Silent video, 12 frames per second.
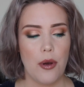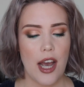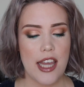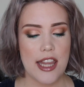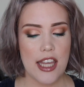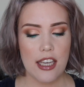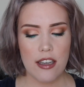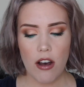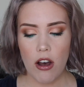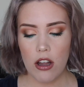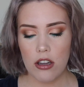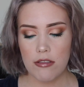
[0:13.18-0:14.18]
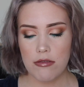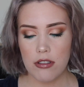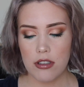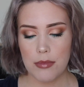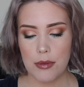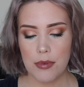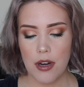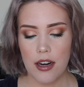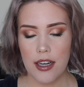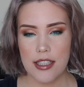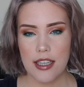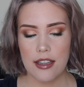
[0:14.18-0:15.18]
I think, all affordable
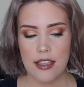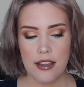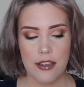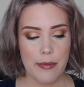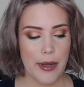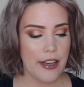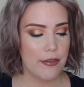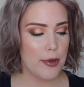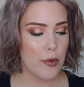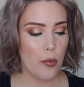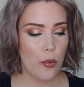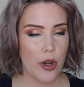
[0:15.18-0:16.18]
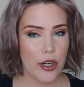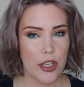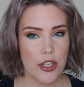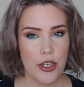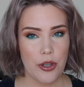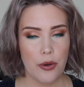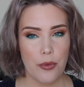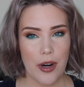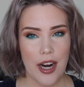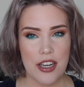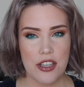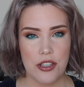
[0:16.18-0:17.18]
products. I think there may have been one or two
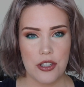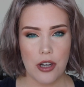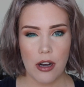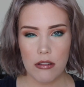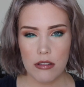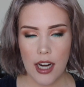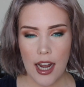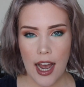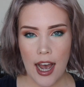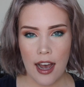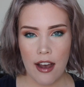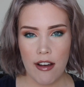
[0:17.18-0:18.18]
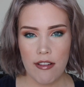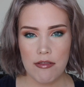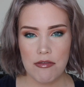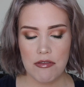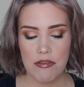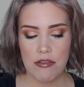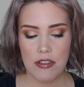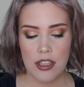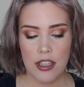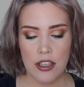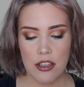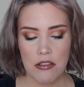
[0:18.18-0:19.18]
where I don't have,
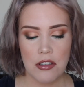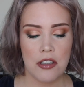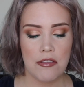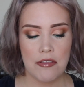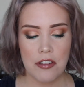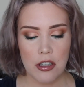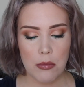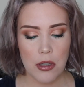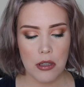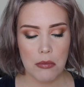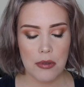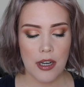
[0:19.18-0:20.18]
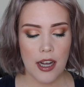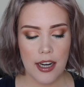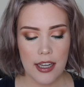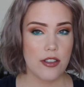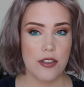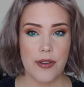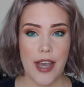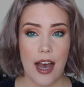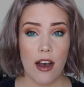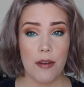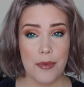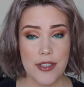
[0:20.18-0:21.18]
you know, an affordable product. So
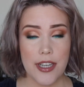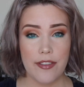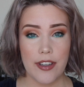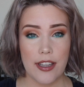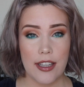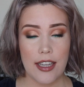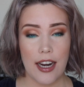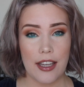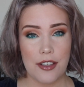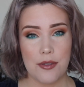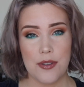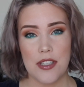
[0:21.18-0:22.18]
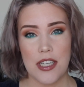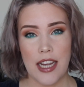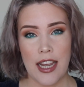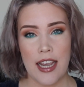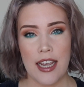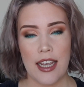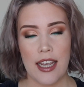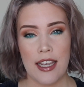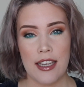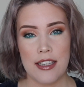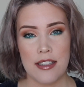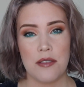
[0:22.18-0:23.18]
yeah, almost everything that I use today
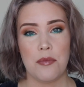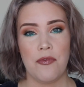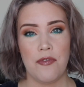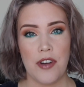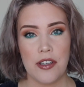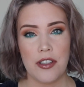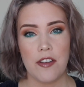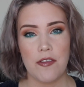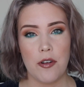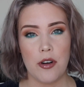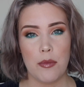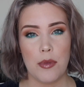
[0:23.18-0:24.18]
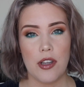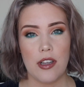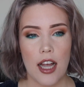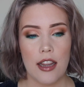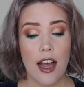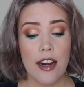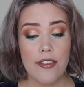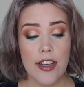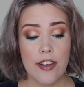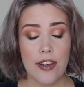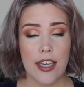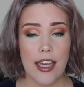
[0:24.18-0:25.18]
is fairly affordable. A lot of
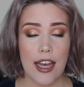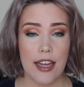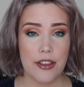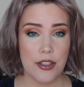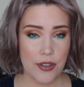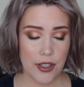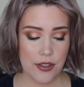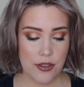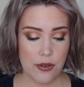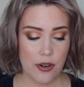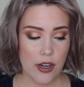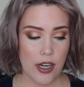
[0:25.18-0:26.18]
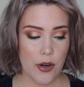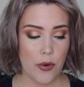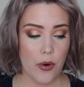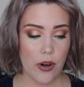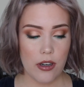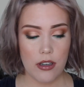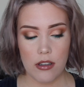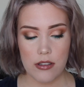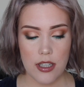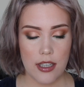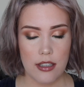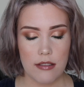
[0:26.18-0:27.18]
it you can get at the drugstore or
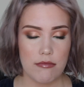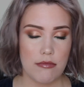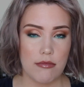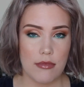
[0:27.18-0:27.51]
Ulta.